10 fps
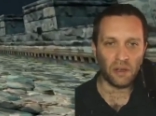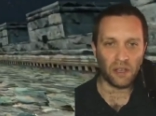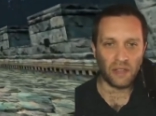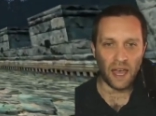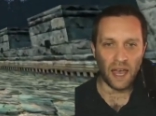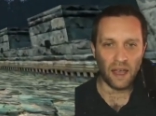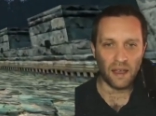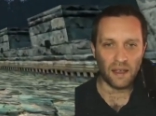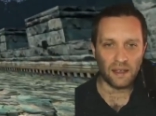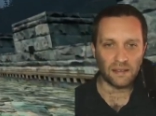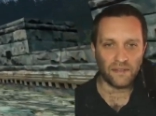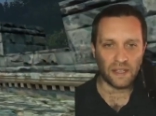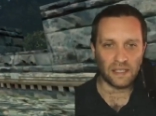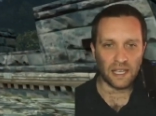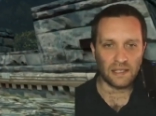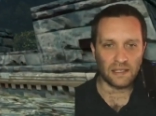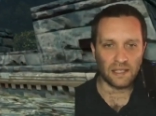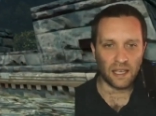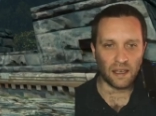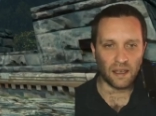Look at that. Fantastic.